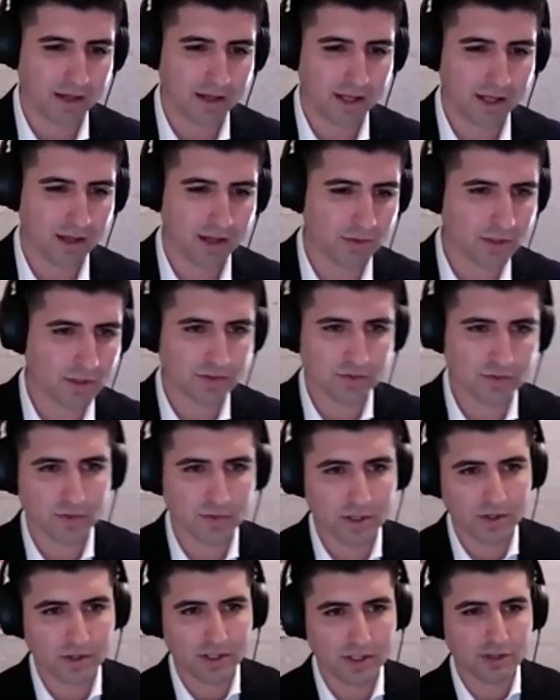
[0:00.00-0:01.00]
It was
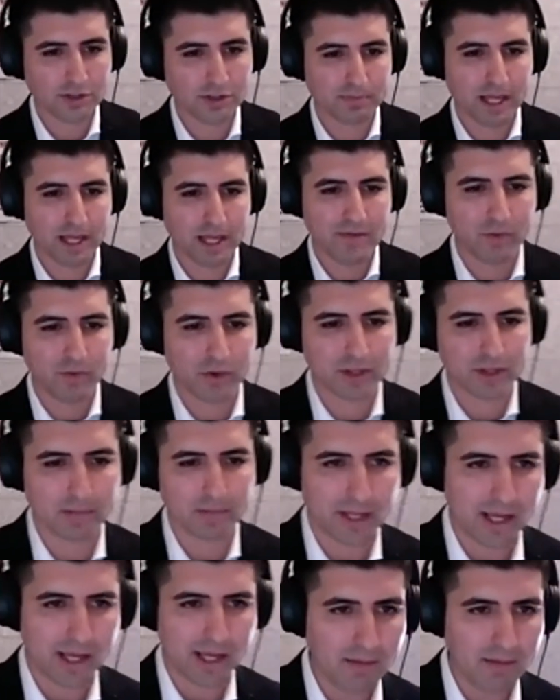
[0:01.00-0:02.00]
it, it was painful at the
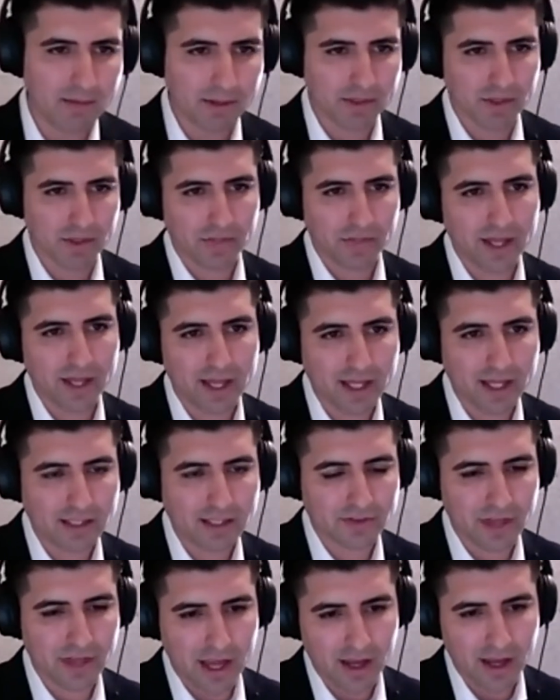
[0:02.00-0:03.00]
beginning, but the thing
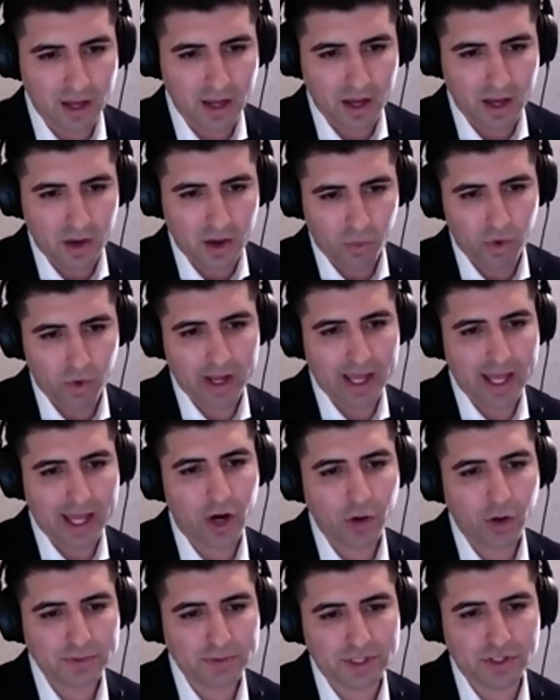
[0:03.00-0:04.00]
is that what
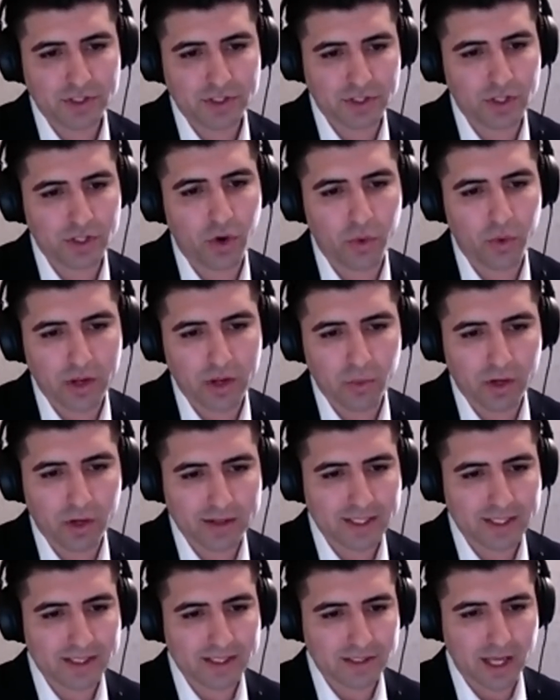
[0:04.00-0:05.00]
helps is knowing
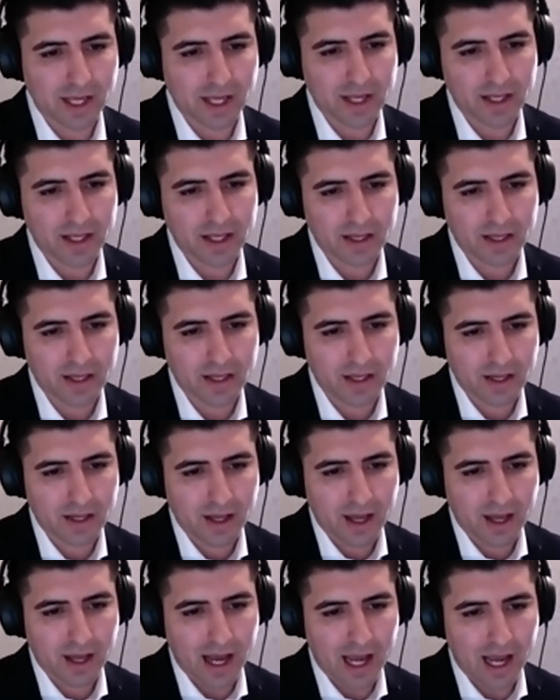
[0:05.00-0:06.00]
what to say.
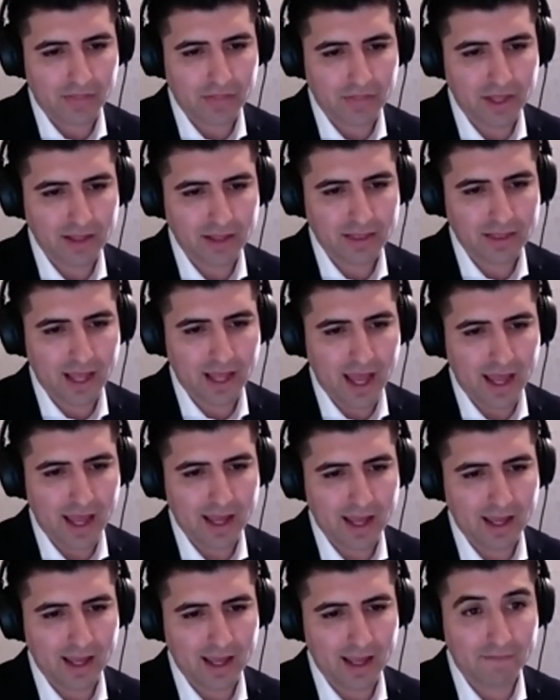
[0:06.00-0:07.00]
I think that
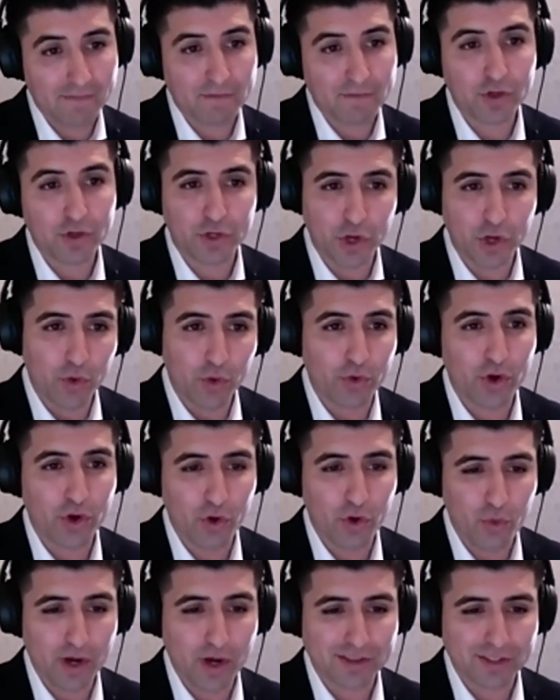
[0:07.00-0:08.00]
if you don't know
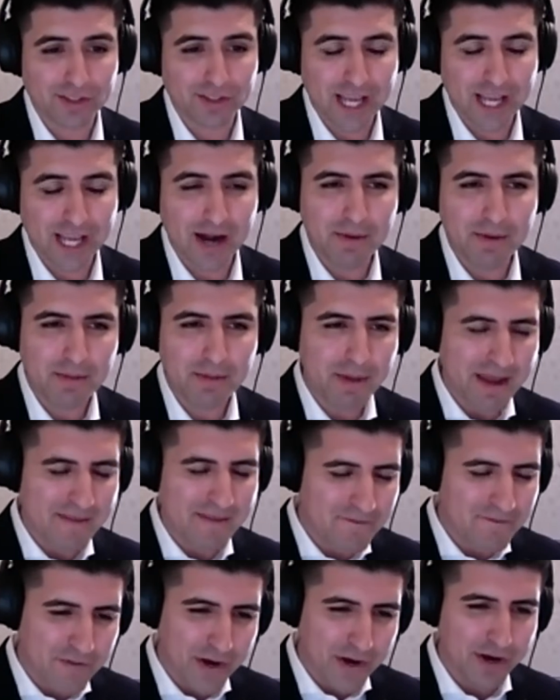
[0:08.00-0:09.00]
what to say, I remember my
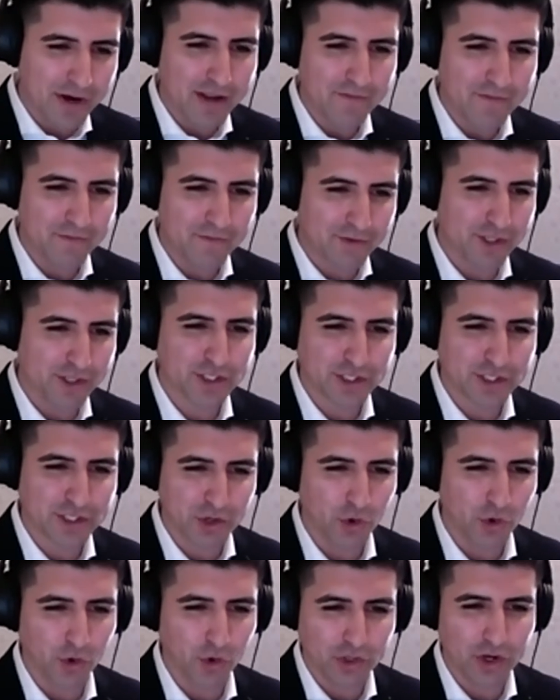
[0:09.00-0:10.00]
very first
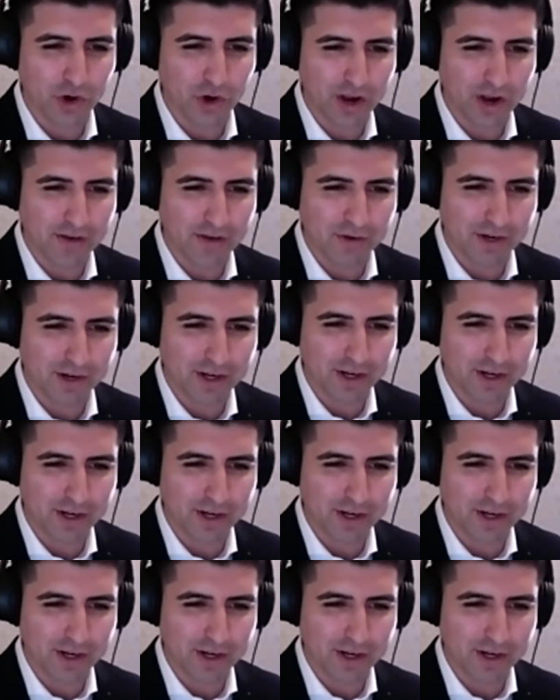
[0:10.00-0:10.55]
cold call ever.